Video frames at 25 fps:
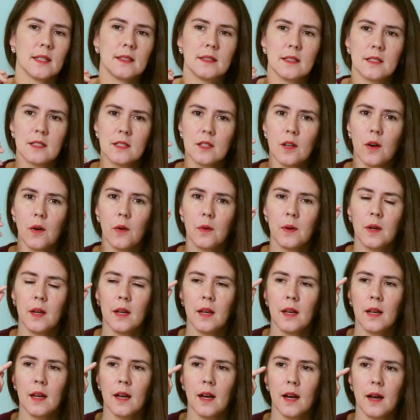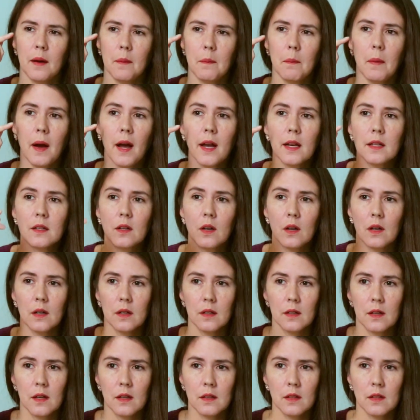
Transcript: And so mine are